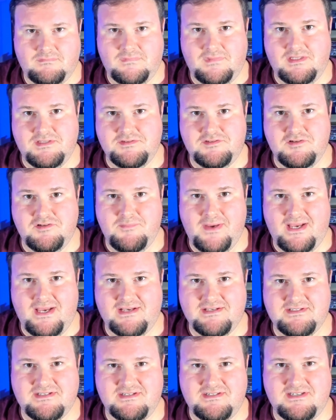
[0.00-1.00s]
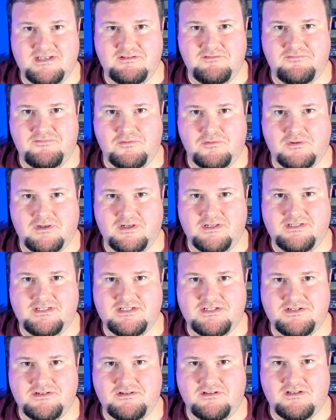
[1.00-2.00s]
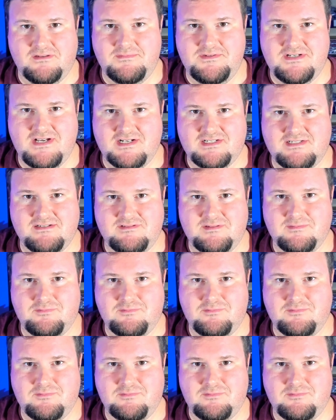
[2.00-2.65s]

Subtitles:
These 2 packs contain 4 additional objective,